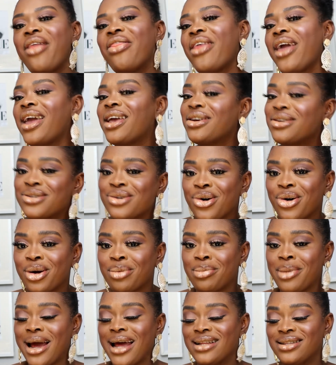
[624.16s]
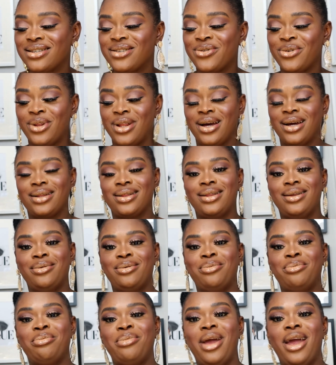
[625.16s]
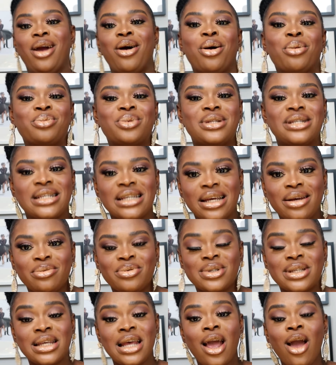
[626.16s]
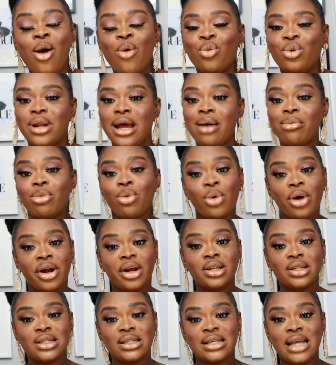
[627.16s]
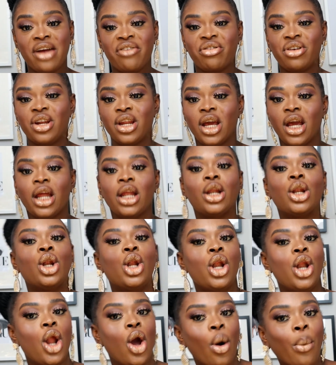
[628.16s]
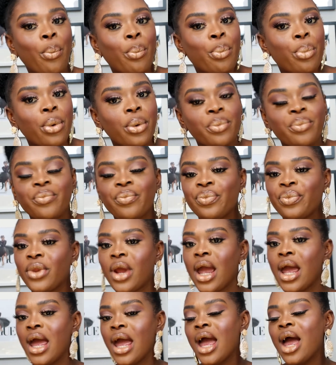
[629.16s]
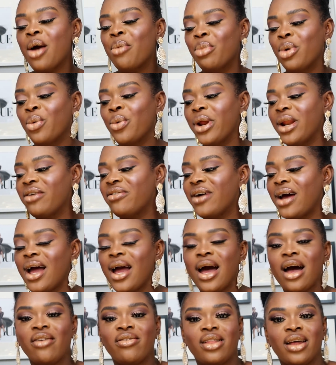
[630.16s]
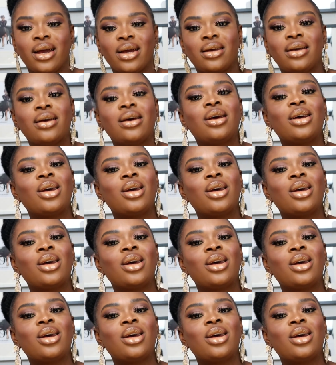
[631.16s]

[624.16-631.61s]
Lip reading: thank you, Scott Bands, for like the makeup tips. Would I be wearing this every day? Nope. But whenever I have like